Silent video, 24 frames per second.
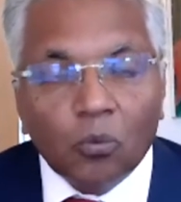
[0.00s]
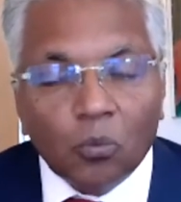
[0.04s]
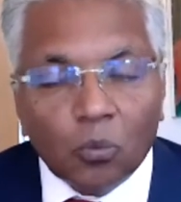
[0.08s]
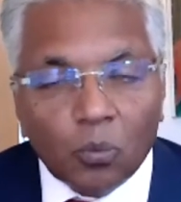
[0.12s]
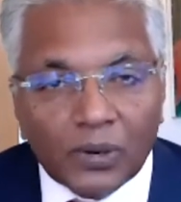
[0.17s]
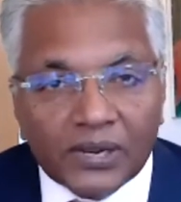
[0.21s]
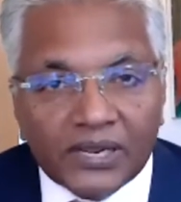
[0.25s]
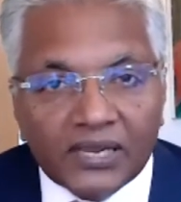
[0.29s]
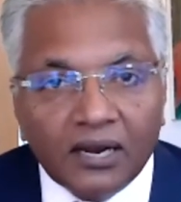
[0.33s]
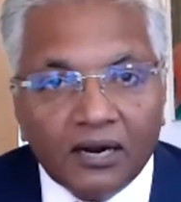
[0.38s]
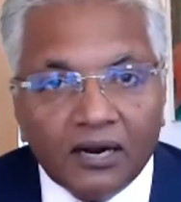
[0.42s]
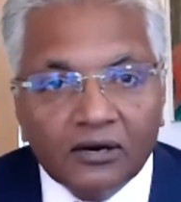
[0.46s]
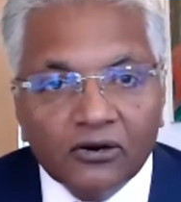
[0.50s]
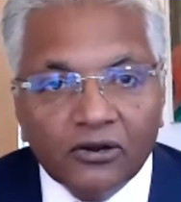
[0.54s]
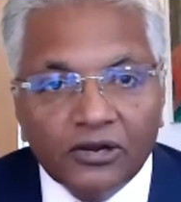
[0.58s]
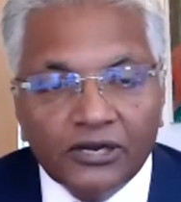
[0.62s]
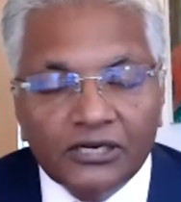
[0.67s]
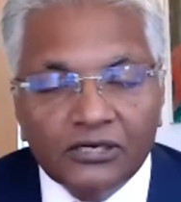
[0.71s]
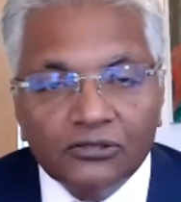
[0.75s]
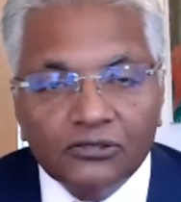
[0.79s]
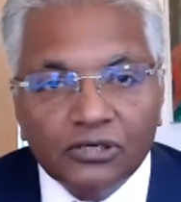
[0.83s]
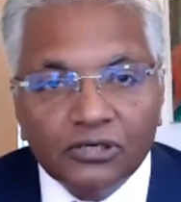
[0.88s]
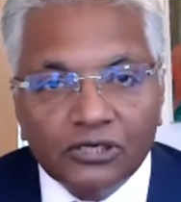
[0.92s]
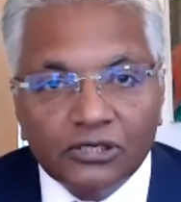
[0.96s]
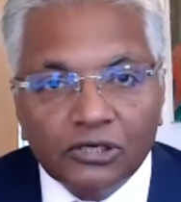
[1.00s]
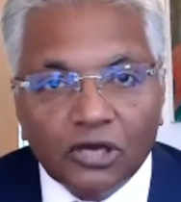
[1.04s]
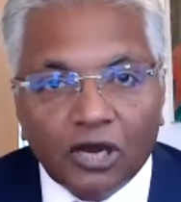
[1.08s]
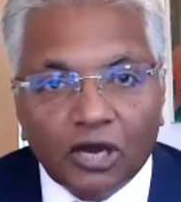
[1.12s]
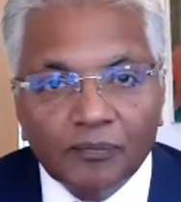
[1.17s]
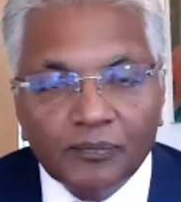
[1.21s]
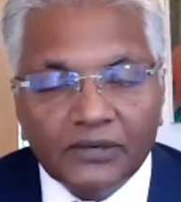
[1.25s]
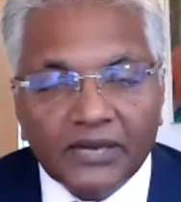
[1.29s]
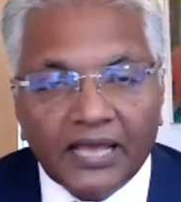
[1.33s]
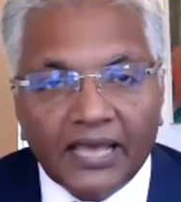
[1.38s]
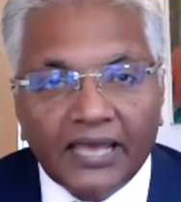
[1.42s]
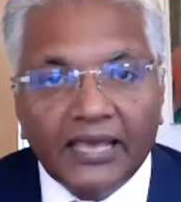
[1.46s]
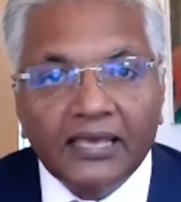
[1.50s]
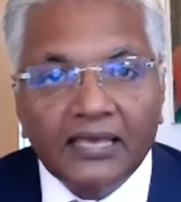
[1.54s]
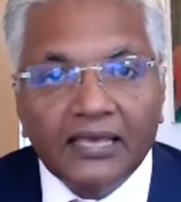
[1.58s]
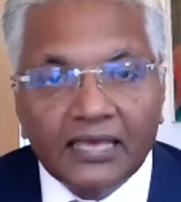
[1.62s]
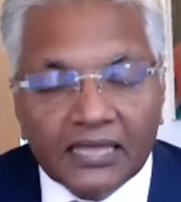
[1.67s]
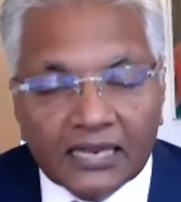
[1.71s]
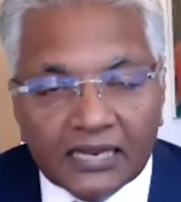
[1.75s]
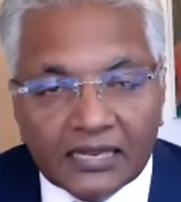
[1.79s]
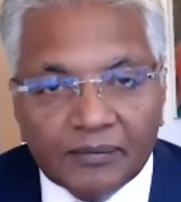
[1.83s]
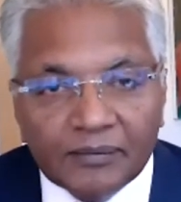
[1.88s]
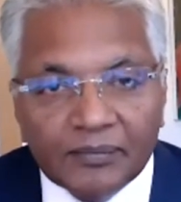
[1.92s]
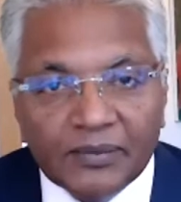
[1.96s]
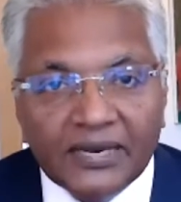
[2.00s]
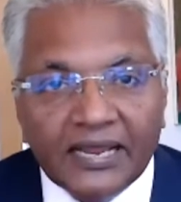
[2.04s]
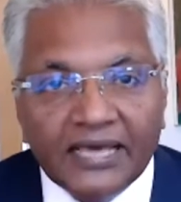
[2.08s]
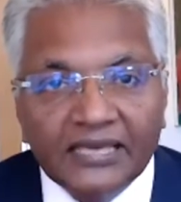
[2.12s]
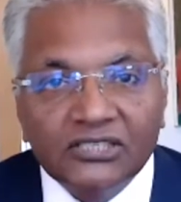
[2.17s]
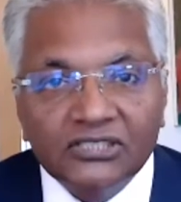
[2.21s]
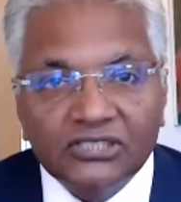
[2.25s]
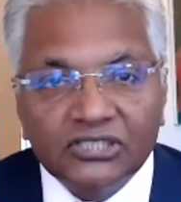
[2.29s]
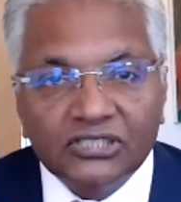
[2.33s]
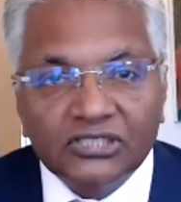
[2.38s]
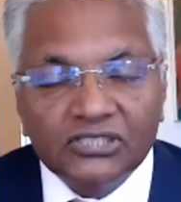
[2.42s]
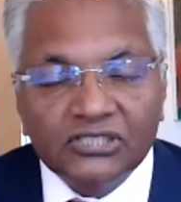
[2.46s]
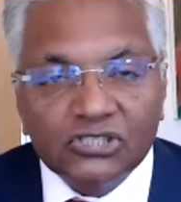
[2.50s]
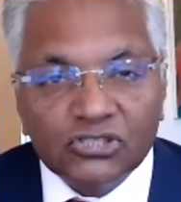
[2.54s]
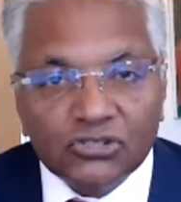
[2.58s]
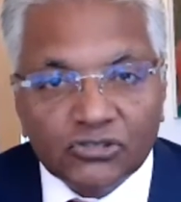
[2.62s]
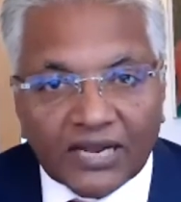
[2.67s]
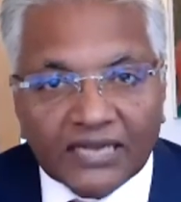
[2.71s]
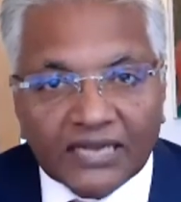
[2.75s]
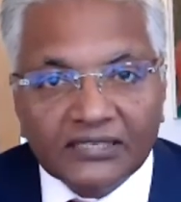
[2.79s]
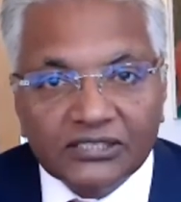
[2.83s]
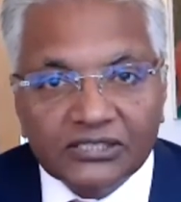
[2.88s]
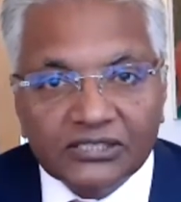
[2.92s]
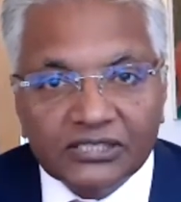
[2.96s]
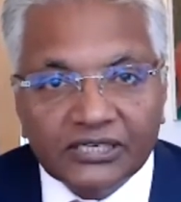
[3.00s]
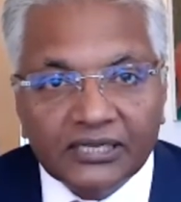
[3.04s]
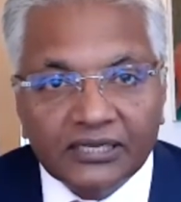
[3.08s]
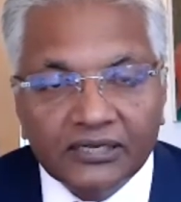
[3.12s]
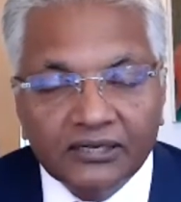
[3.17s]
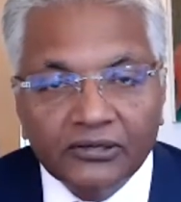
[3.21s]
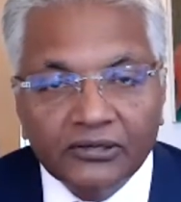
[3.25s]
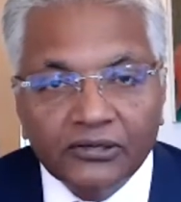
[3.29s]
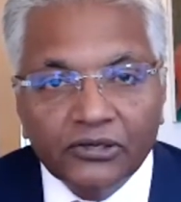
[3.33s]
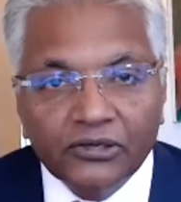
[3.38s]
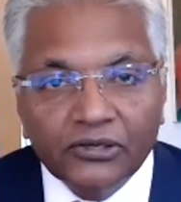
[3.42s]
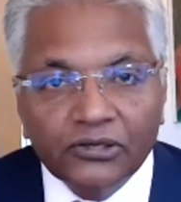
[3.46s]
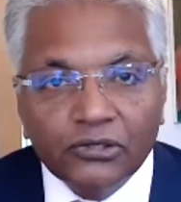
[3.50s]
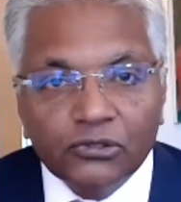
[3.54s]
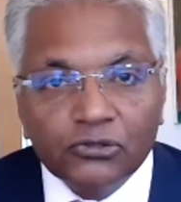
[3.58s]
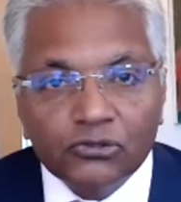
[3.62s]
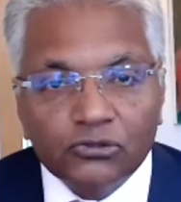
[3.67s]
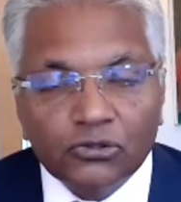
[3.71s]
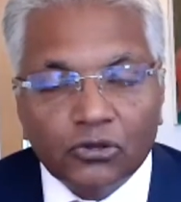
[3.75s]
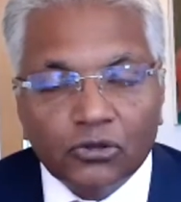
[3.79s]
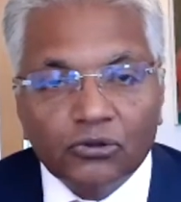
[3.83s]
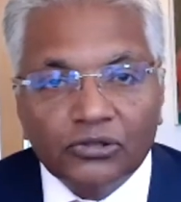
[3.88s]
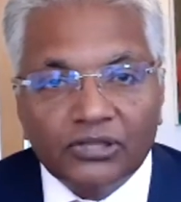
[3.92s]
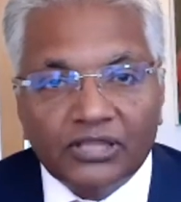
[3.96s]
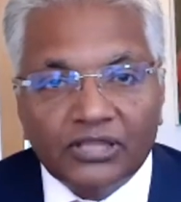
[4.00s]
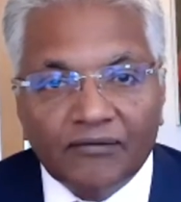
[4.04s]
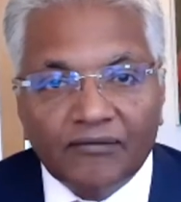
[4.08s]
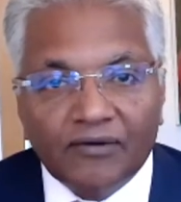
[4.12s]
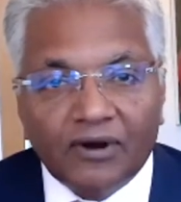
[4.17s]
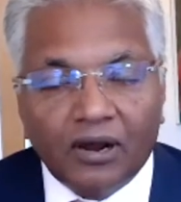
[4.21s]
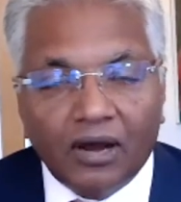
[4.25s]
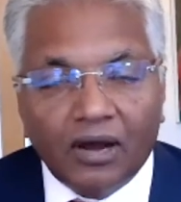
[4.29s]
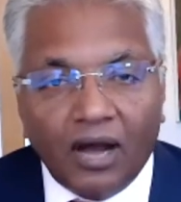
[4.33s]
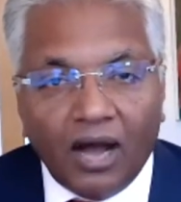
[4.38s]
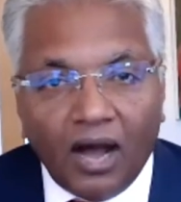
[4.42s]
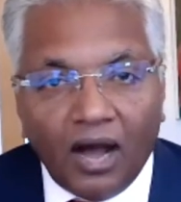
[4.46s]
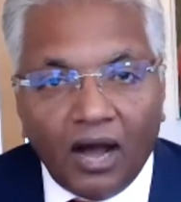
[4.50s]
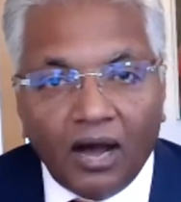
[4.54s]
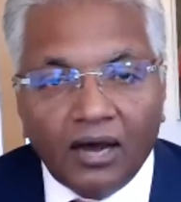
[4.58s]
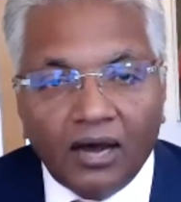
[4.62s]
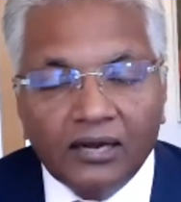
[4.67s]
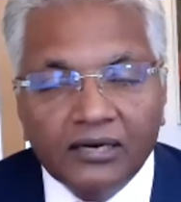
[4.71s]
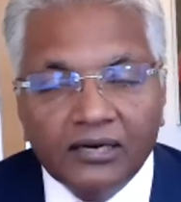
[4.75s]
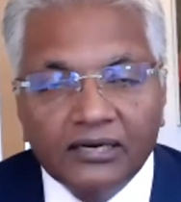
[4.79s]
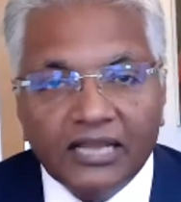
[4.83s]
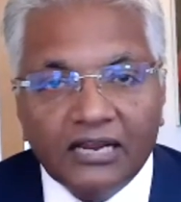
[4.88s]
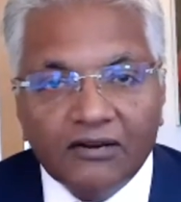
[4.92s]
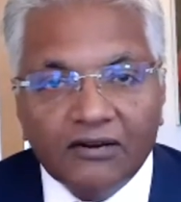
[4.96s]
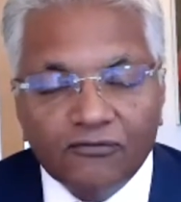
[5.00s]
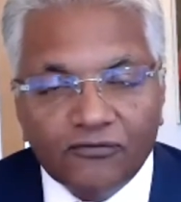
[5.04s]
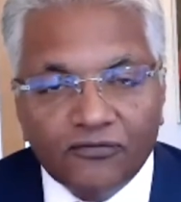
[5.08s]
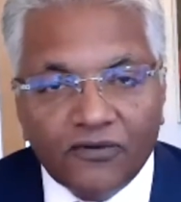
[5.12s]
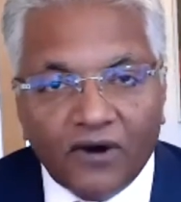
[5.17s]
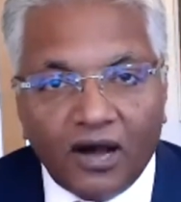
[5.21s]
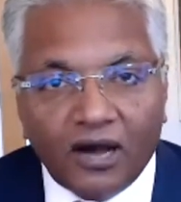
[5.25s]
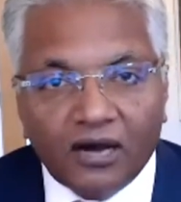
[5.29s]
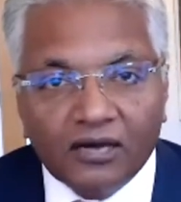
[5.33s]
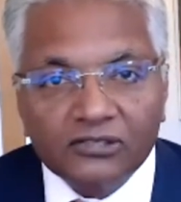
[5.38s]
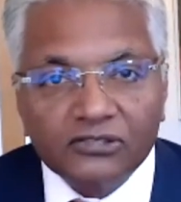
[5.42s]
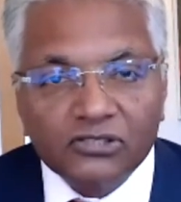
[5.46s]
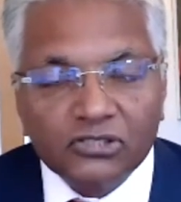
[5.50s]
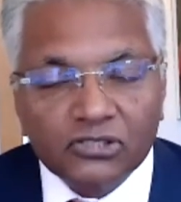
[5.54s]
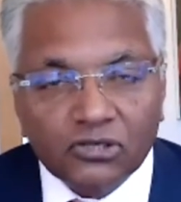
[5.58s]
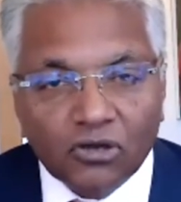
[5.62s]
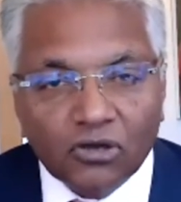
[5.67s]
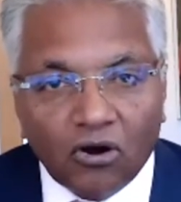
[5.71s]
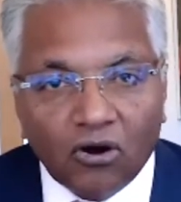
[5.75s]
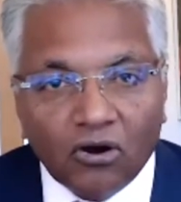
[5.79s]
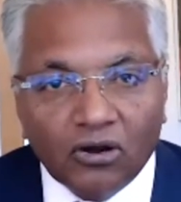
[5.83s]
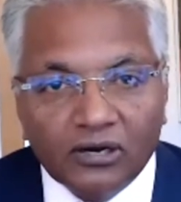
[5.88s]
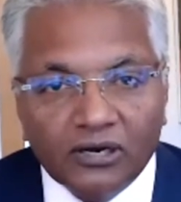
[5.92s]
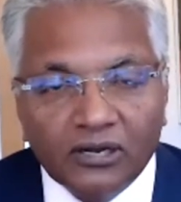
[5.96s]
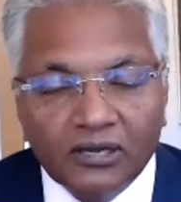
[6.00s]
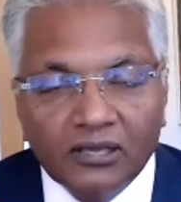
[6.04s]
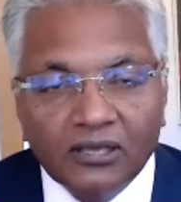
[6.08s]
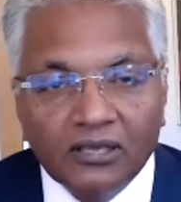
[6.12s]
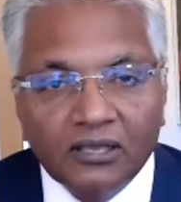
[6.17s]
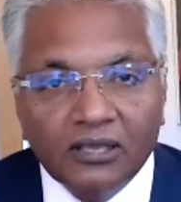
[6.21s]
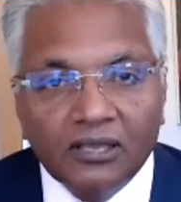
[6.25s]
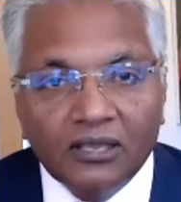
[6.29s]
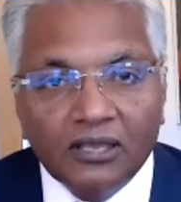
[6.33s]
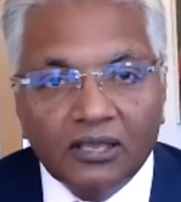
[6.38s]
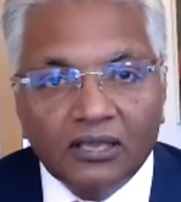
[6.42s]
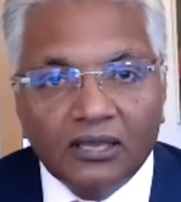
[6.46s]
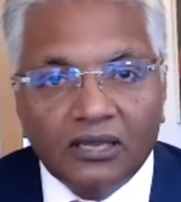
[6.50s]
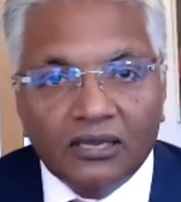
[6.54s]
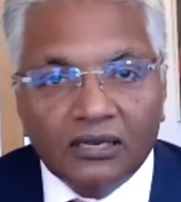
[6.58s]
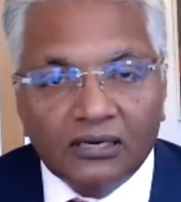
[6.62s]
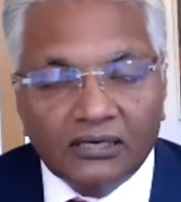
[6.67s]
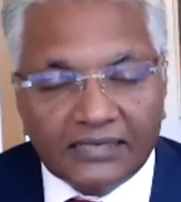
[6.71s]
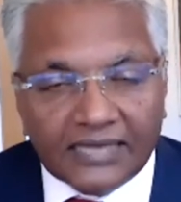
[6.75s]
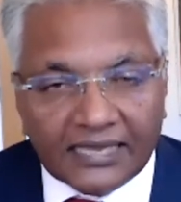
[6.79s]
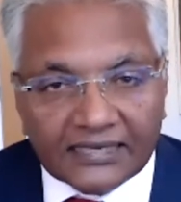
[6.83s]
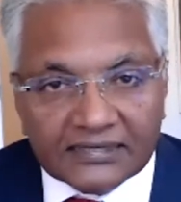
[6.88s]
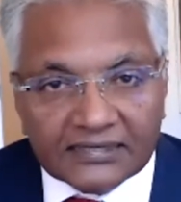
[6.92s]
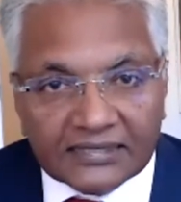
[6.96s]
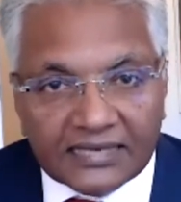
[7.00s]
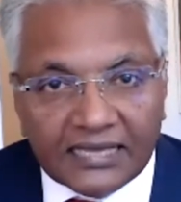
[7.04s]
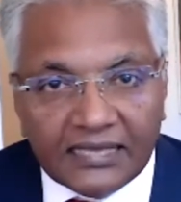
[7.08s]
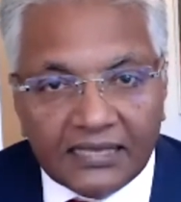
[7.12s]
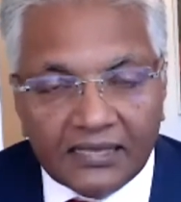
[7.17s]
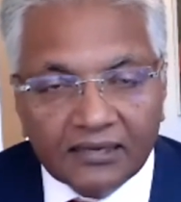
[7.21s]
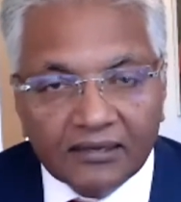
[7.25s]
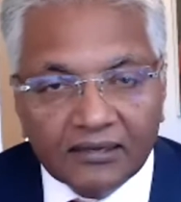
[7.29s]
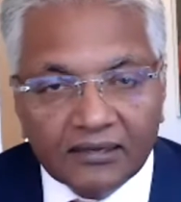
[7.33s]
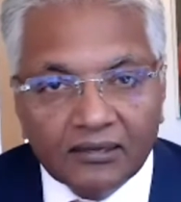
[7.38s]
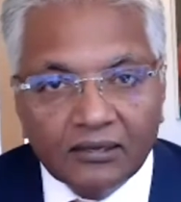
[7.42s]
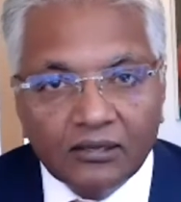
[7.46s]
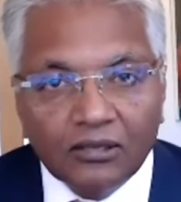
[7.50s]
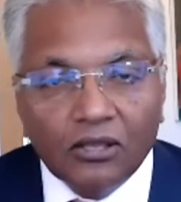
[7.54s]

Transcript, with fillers: we are going to adopt a elimination strategy so they were hard and fast on testing,